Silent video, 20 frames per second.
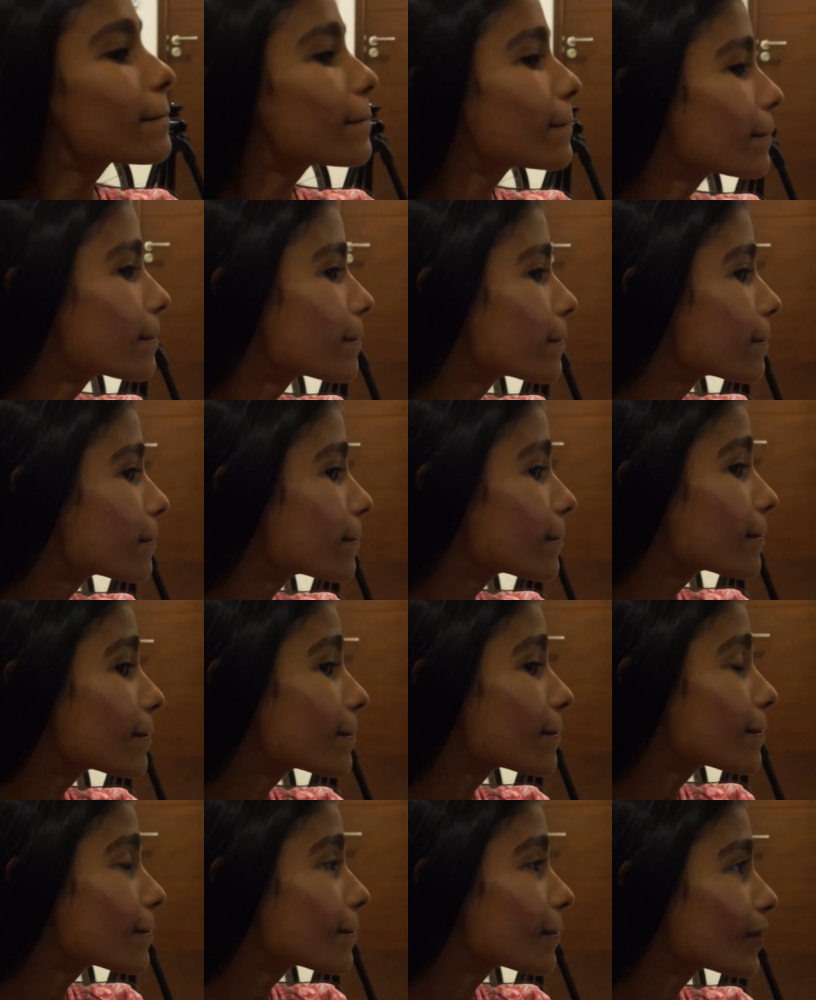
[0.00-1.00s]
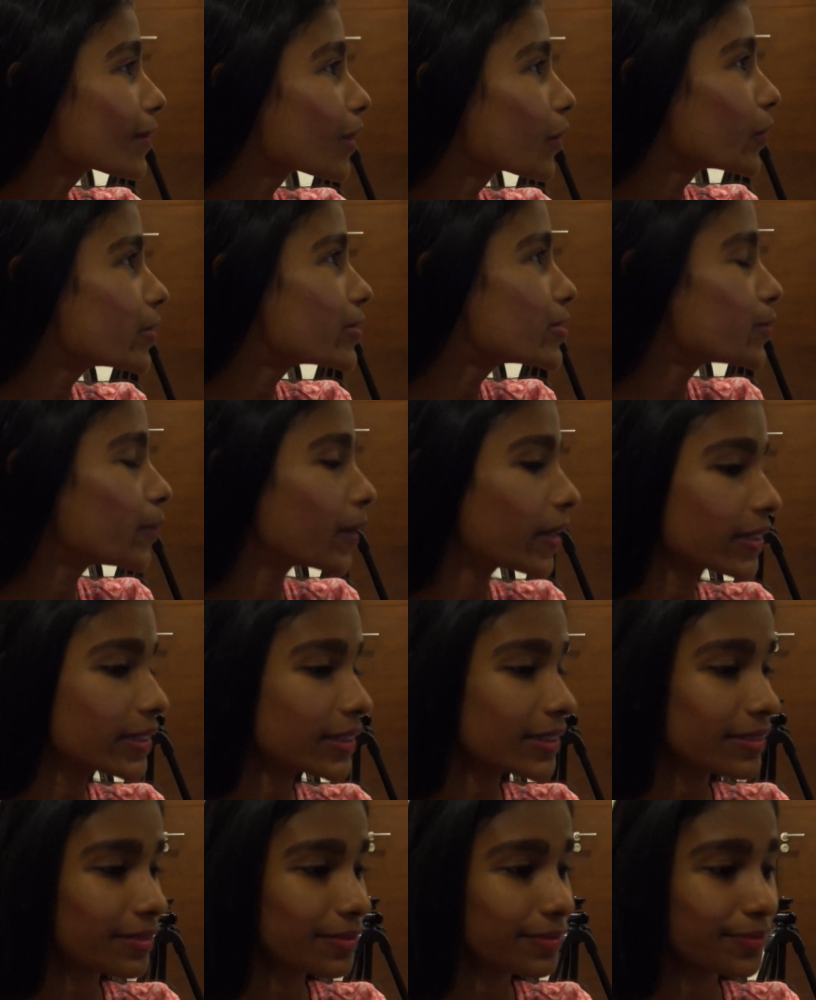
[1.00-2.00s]
don't you think? Which part?
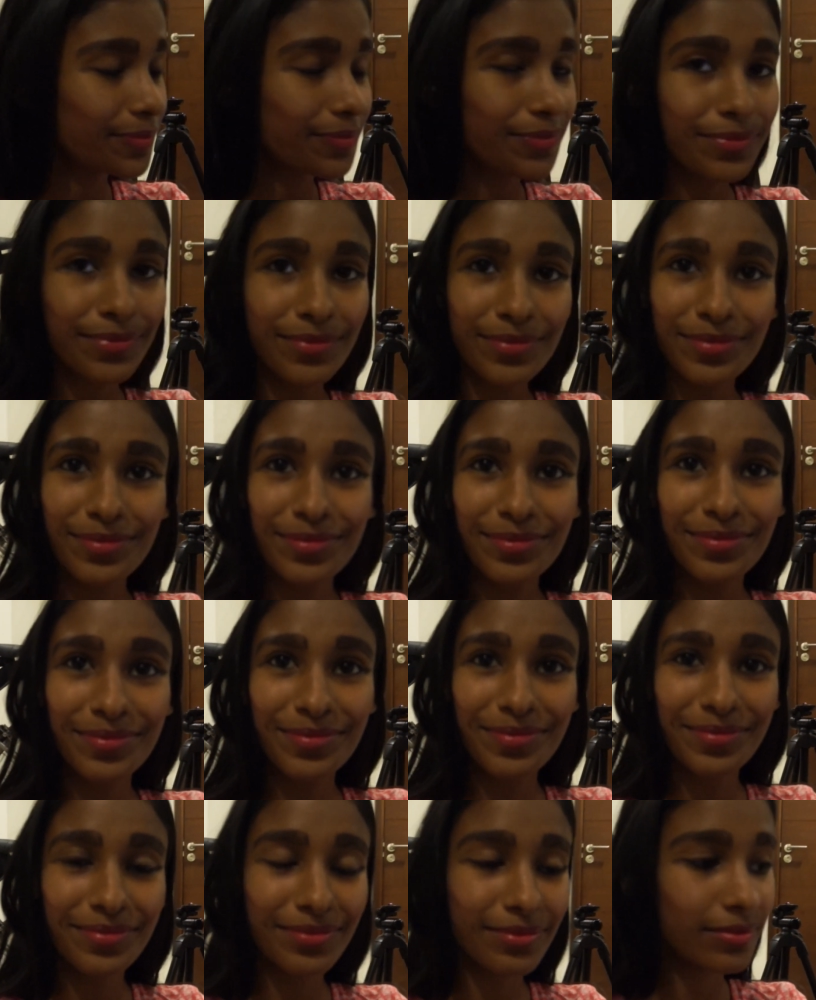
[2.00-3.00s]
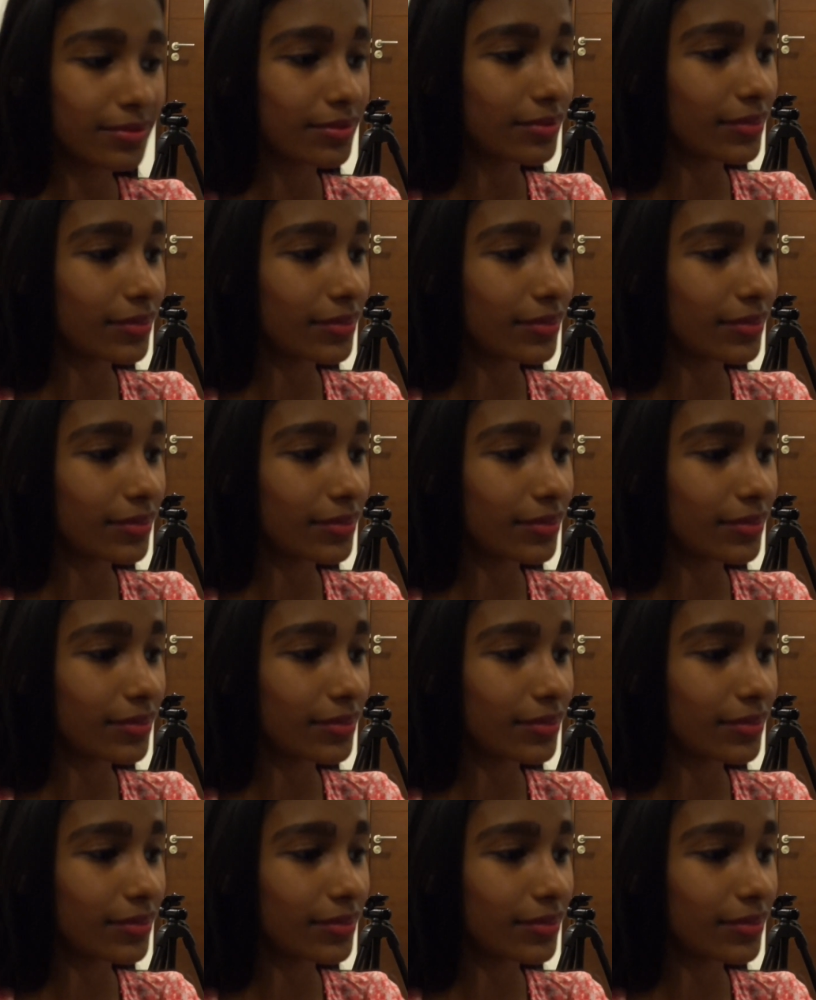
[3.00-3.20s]
The